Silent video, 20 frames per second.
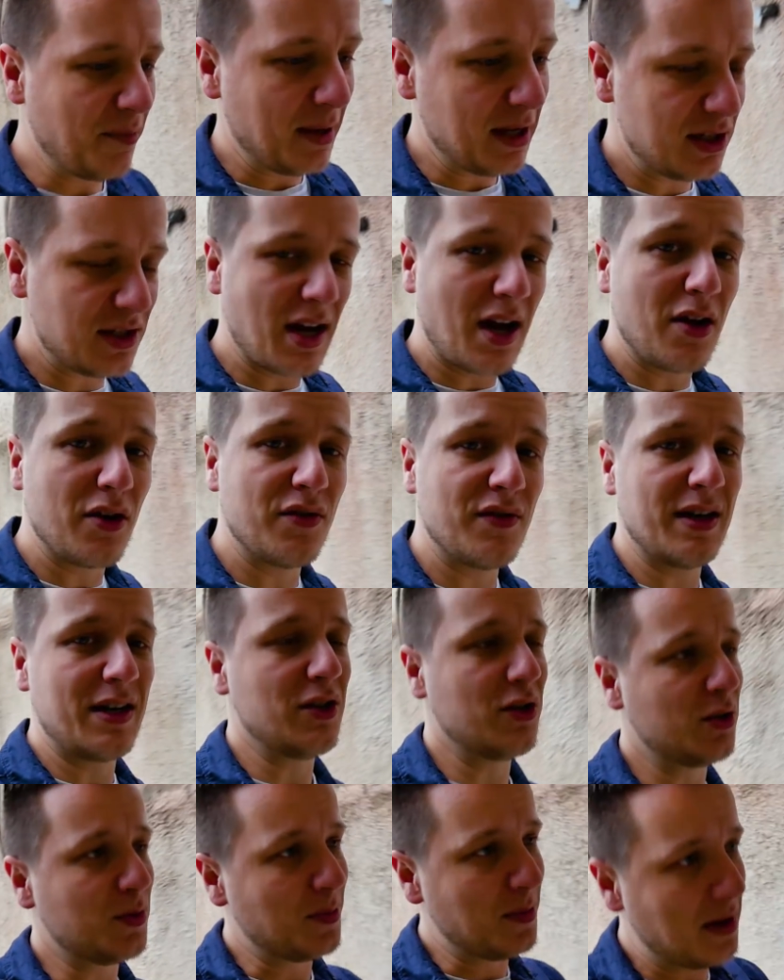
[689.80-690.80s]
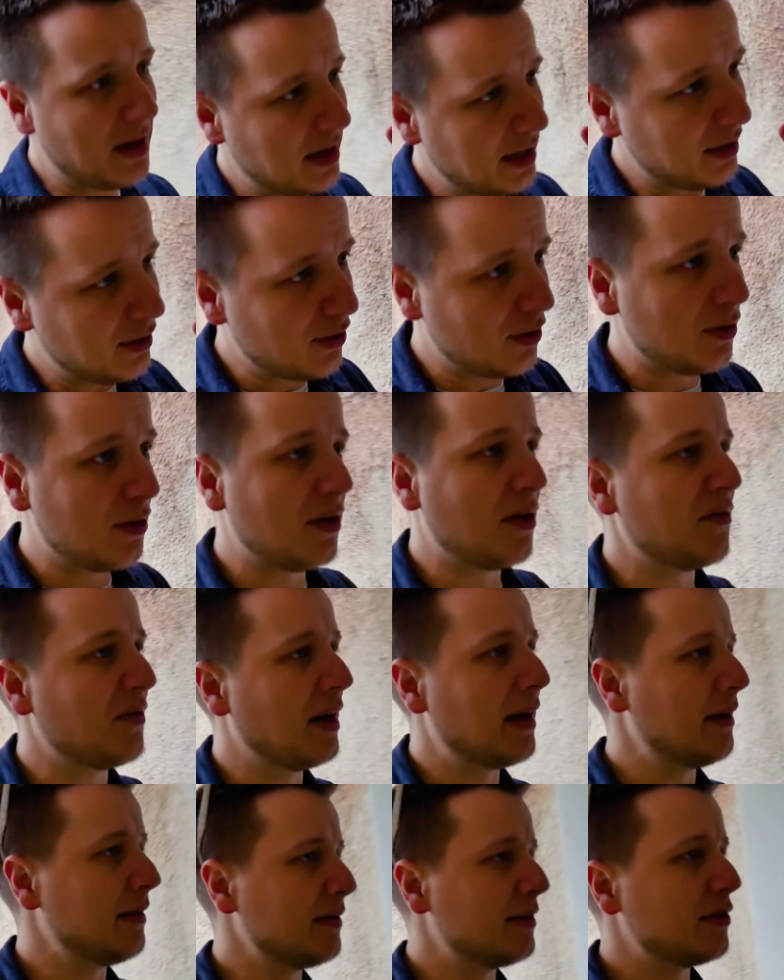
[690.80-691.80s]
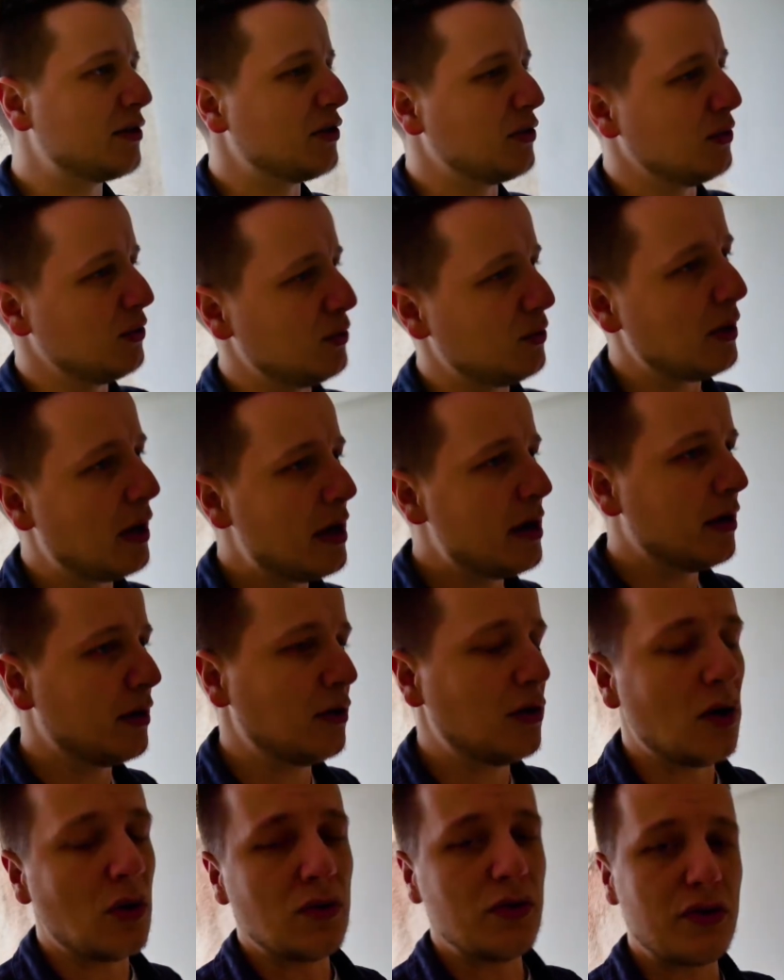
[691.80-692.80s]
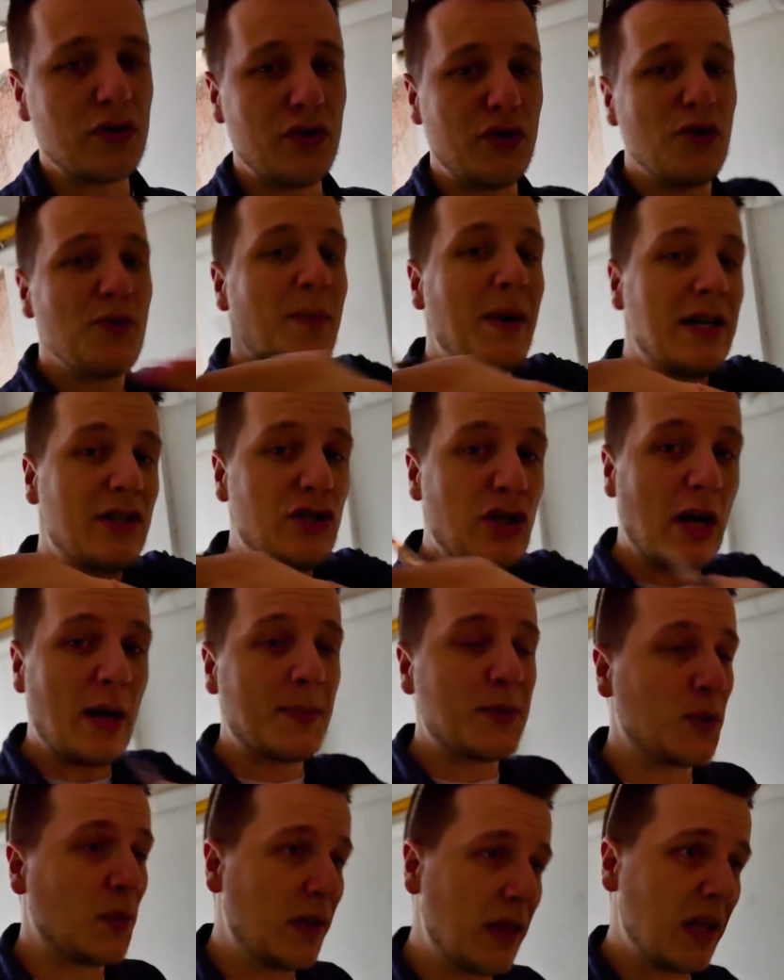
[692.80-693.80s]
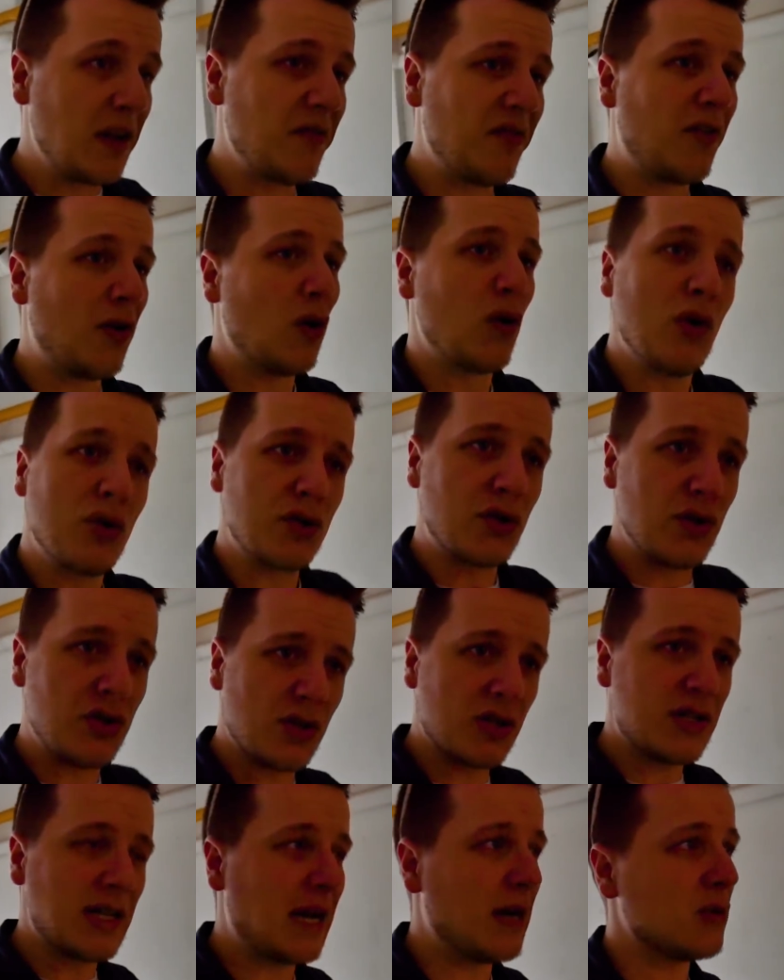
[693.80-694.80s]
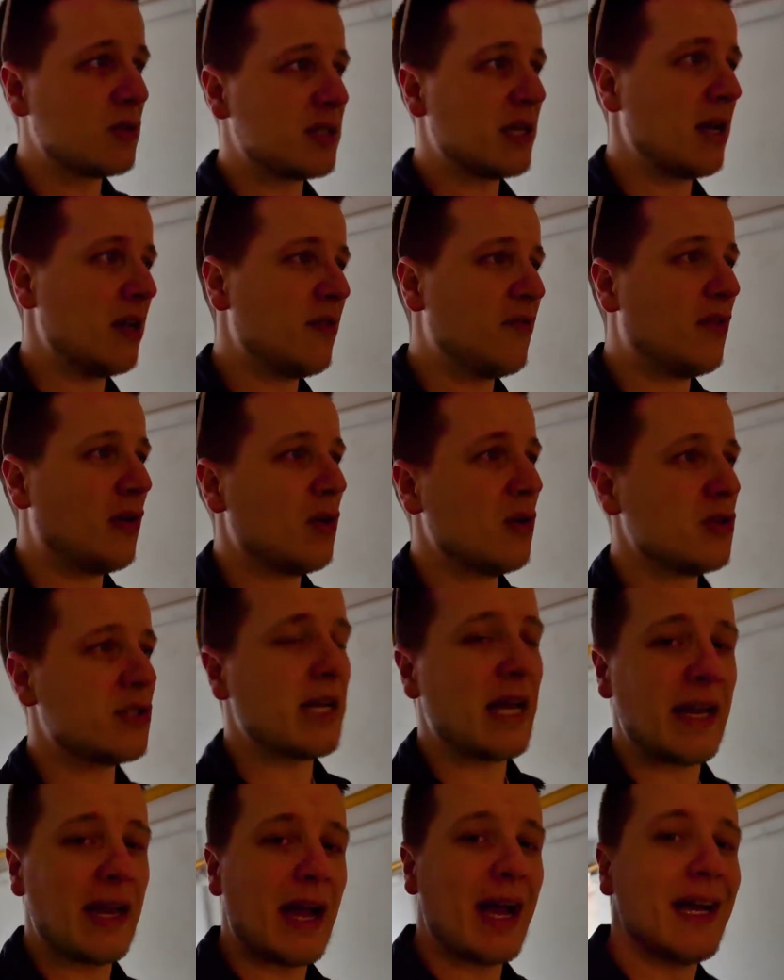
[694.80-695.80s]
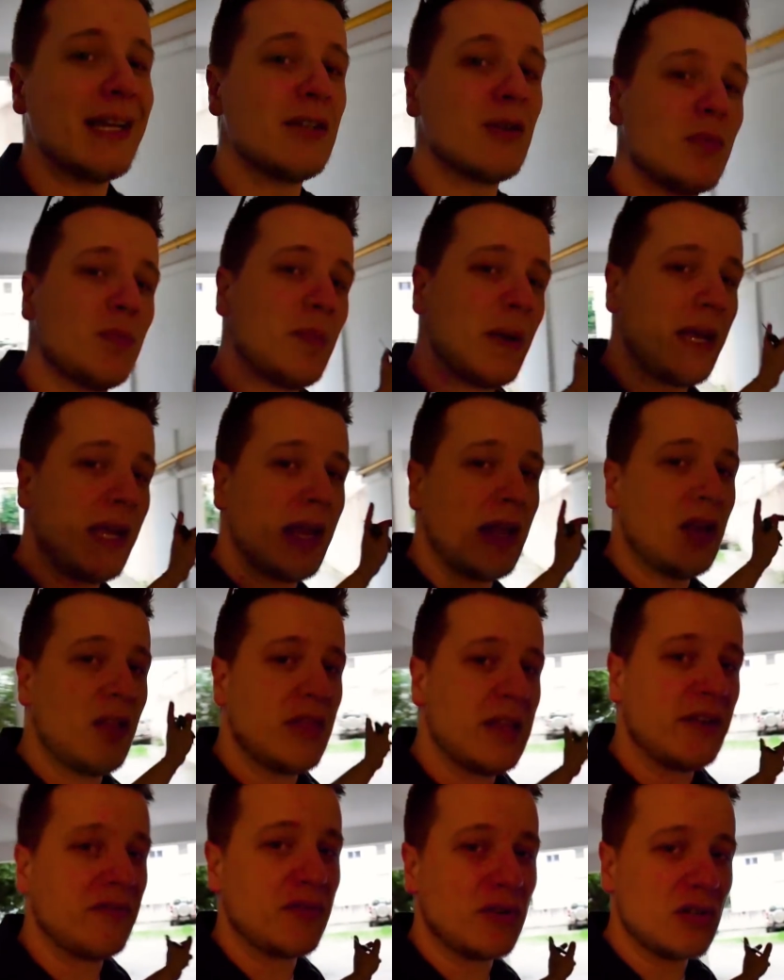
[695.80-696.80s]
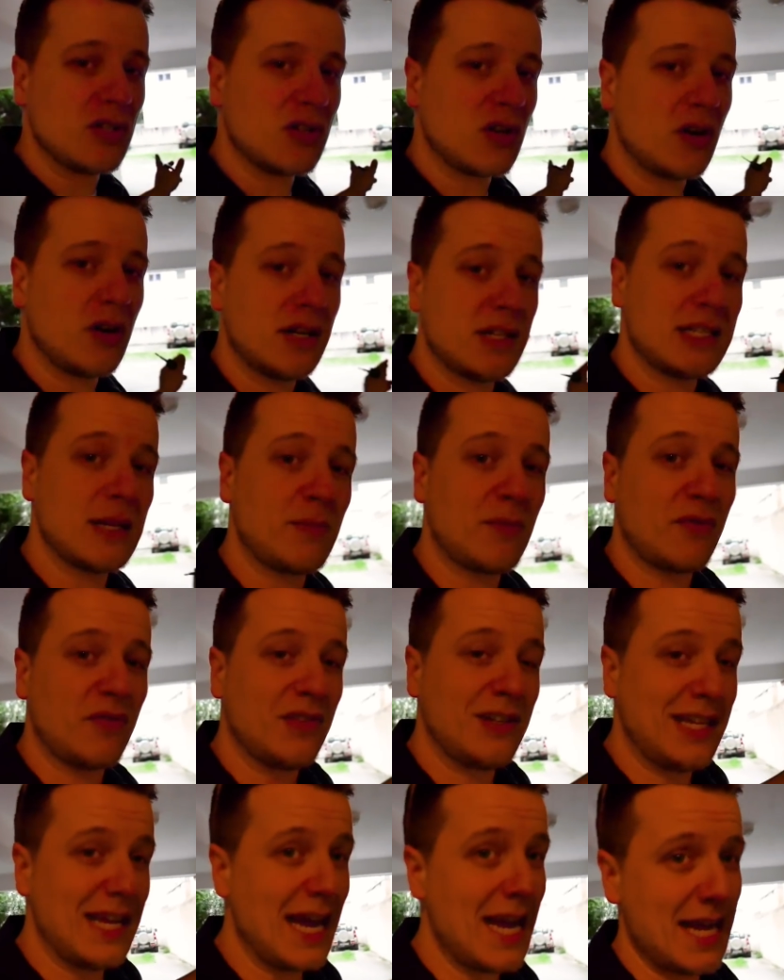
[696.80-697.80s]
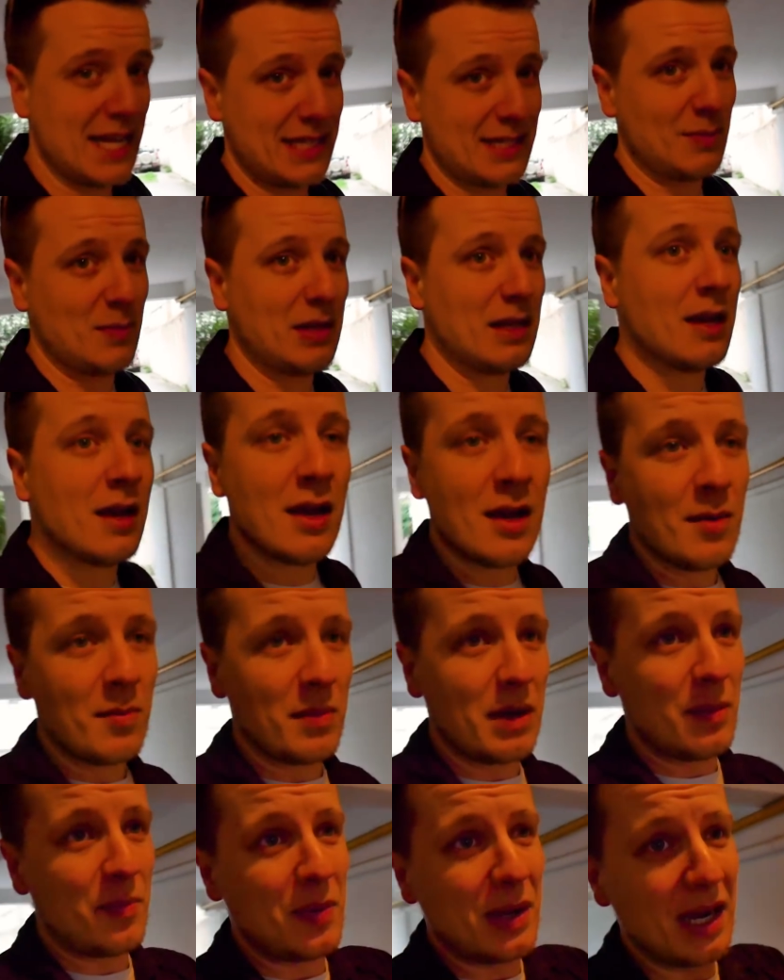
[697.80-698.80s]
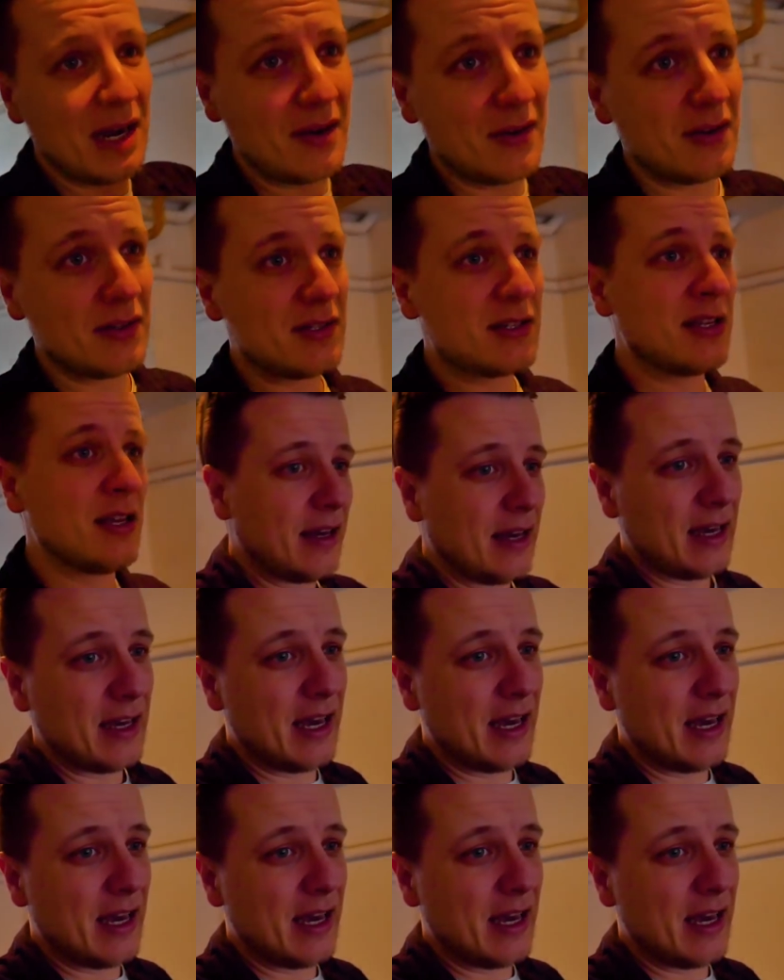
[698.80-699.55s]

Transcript: my child around, my girl around, to go to do my jobs within Volos or just outside of Volos. And I don't pay anything for this car except for gas. I mean, my parents,